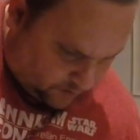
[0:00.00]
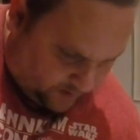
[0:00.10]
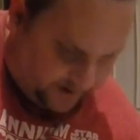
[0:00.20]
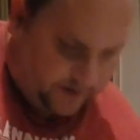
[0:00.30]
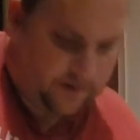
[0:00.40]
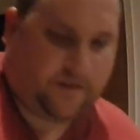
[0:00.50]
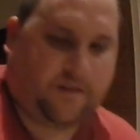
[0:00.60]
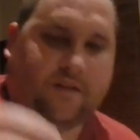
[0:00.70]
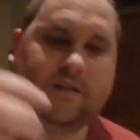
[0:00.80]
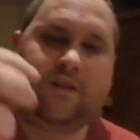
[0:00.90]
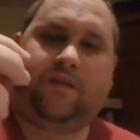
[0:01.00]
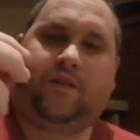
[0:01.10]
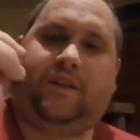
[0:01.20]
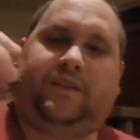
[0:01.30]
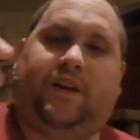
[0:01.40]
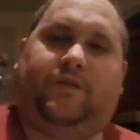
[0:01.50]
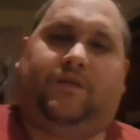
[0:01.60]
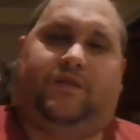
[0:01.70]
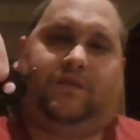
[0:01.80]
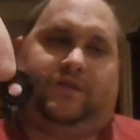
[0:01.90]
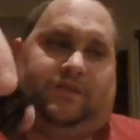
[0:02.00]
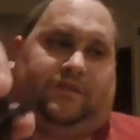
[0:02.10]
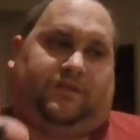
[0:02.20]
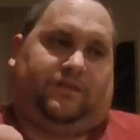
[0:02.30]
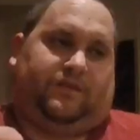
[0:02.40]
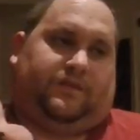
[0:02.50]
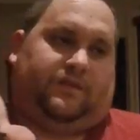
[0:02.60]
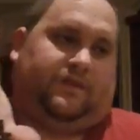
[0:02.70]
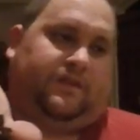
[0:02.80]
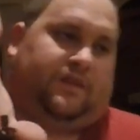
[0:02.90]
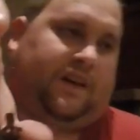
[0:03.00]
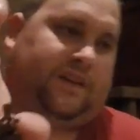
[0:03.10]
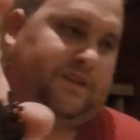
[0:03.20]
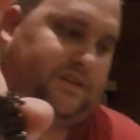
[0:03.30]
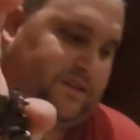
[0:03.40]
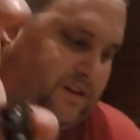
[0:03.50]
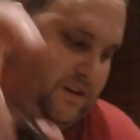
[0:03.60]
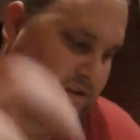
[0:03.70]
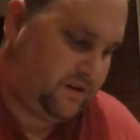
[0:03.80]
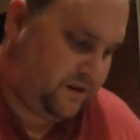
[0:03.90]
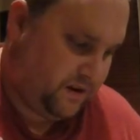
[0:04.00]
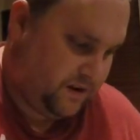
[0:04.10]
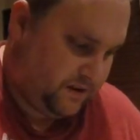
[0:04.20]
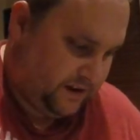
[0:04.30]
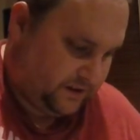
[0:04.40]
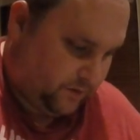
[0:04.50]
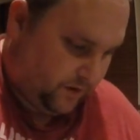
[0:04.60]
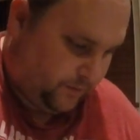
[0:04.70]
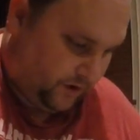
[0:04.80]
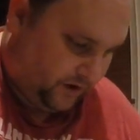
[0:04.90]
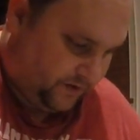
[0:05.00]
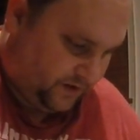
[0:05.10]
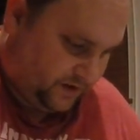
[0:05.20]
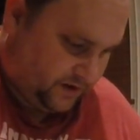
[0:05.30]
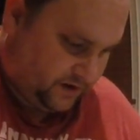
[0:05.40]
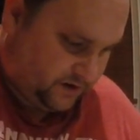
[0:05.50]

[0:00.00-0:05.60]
Okay, so that's how it looks. As you see, that's one part of it.